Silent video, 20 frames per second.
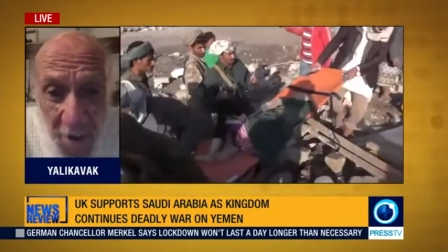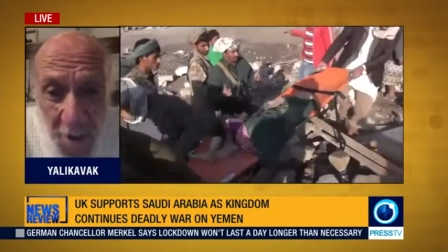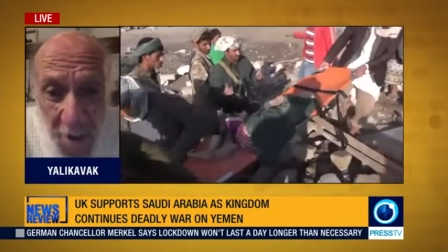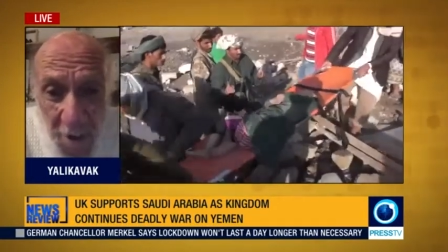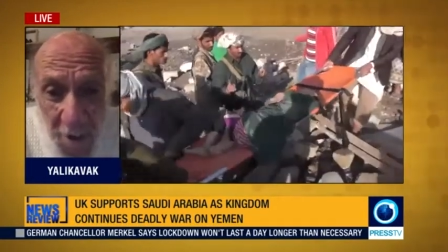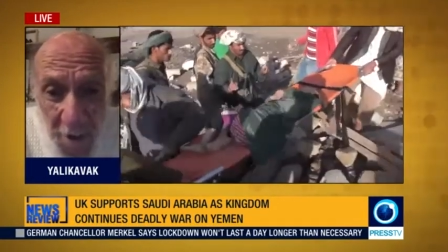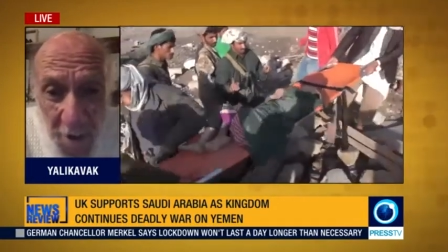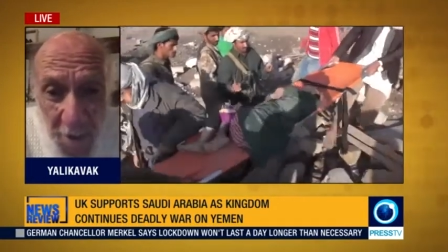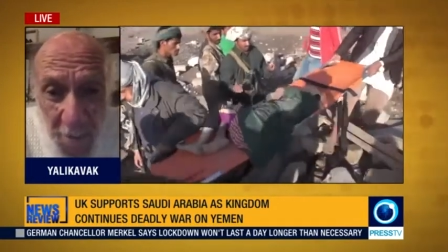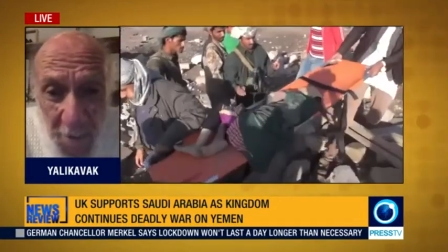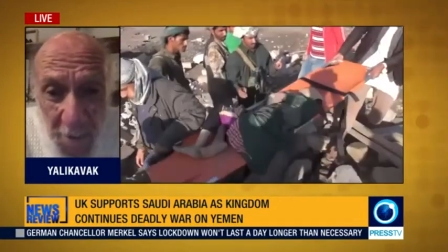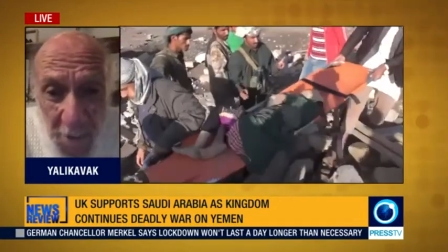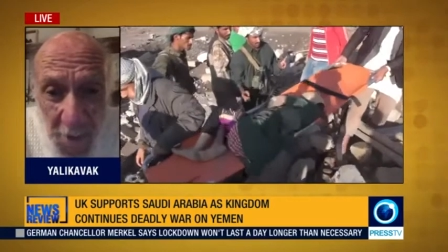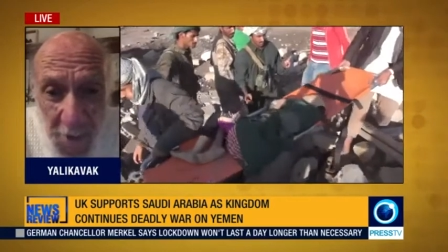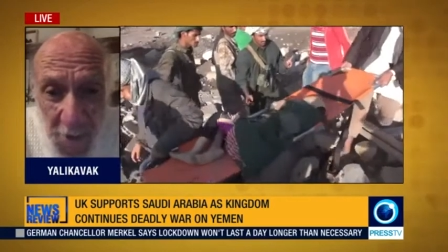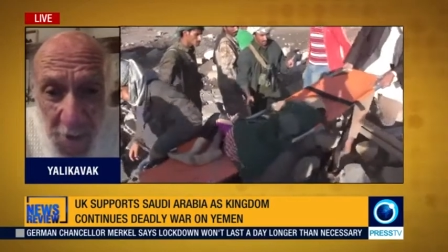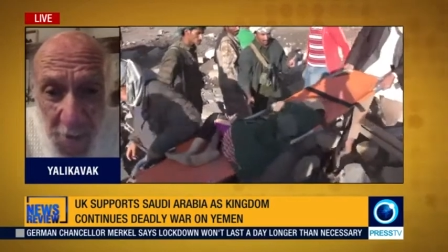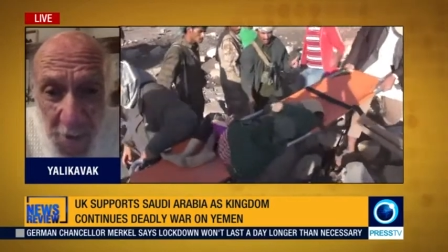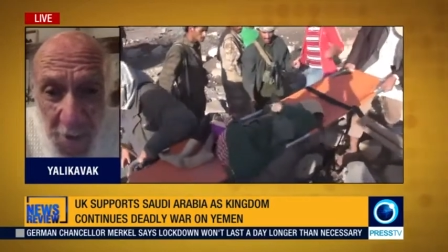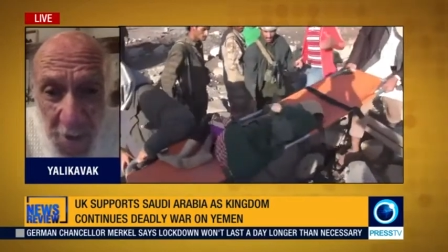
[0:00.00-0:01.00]

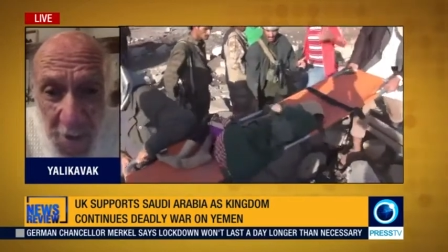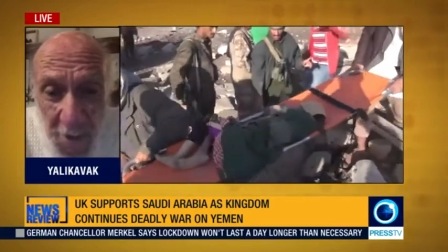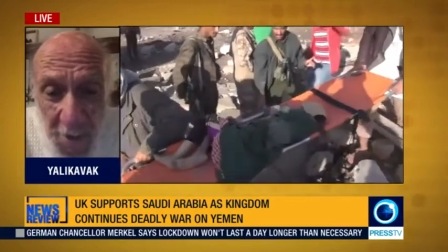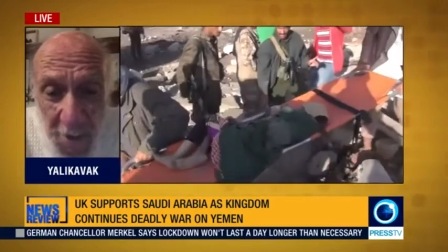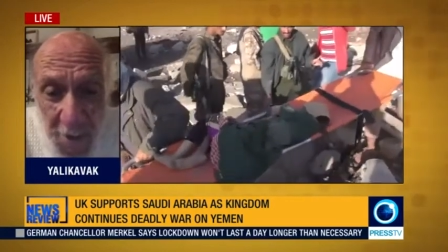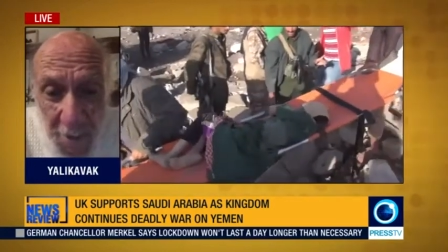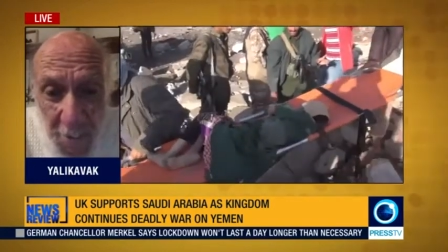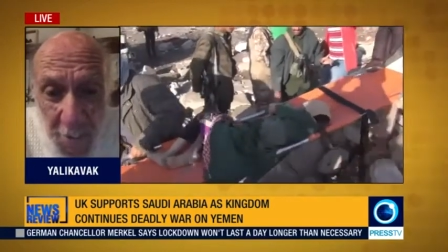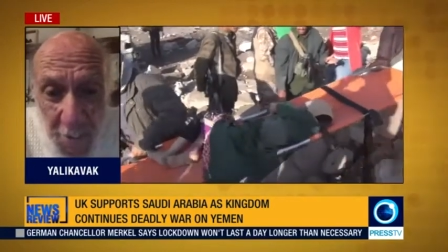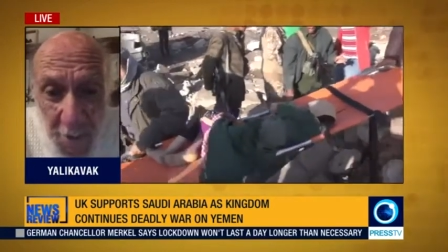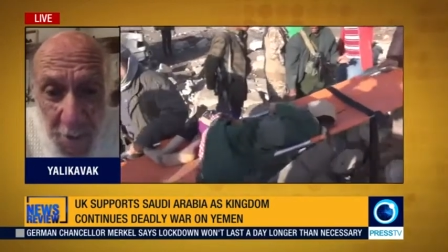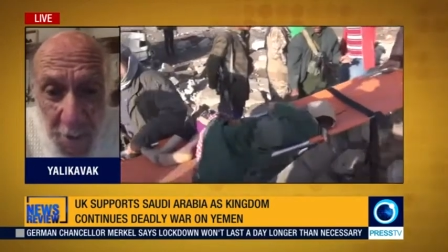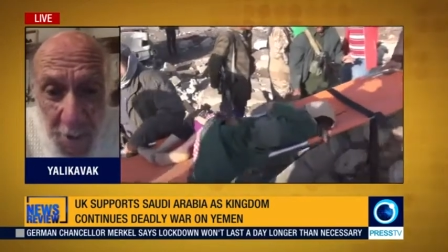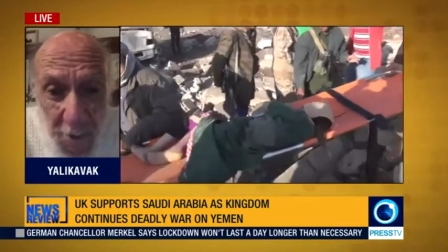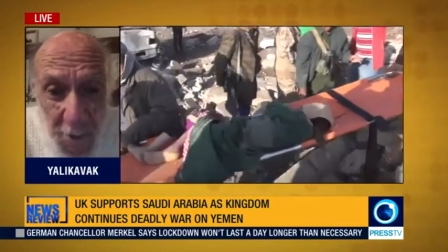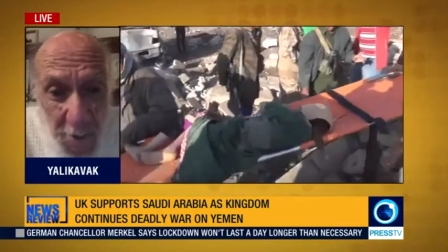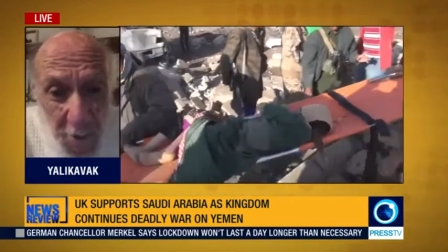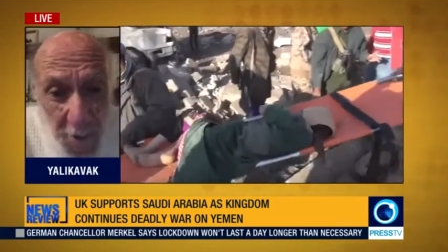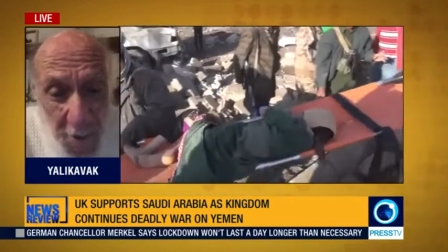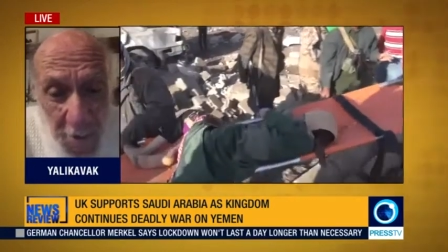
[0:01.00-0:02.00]
administration, which has
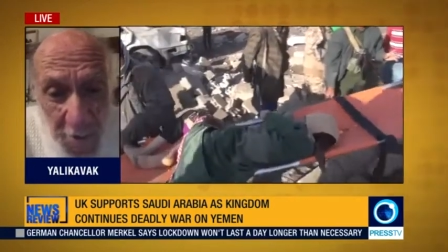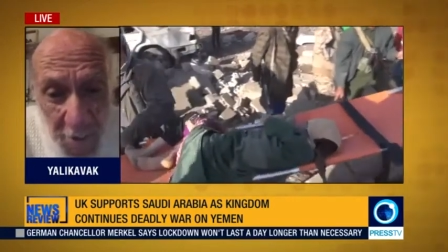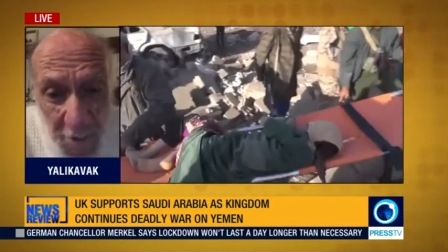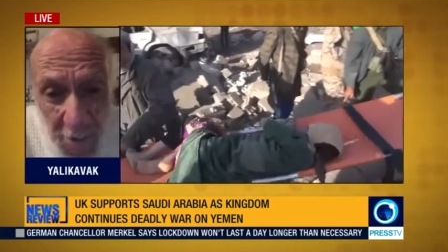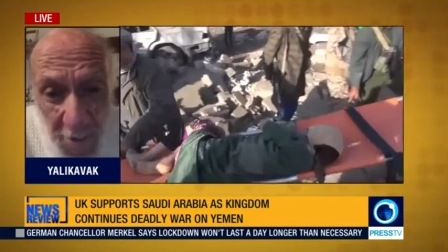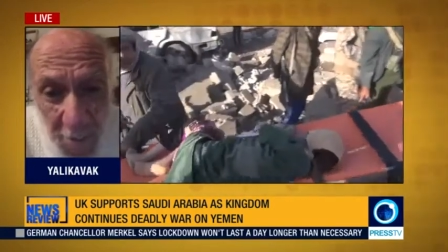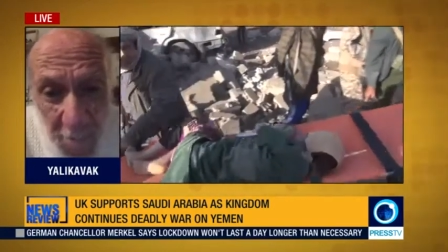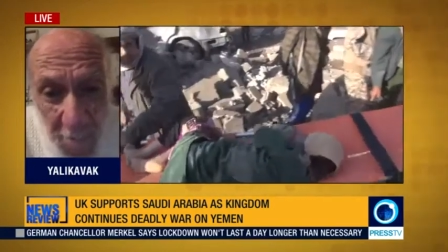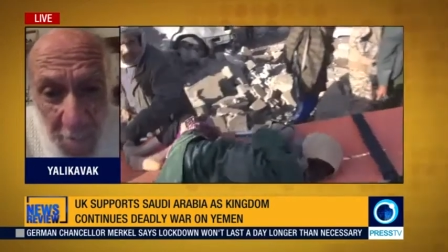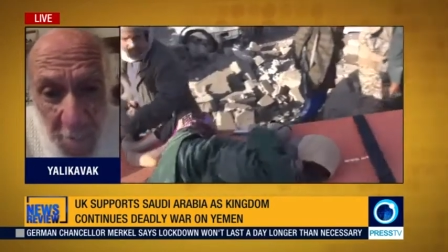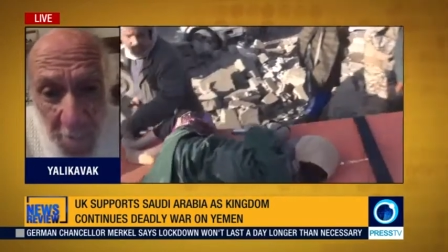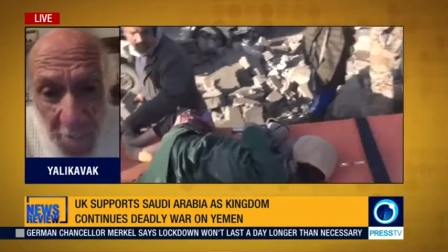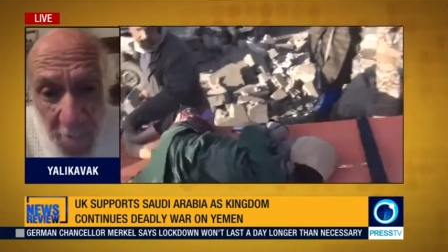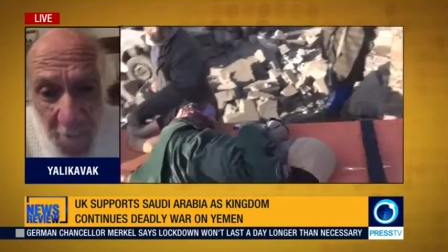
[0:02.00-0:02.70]
done some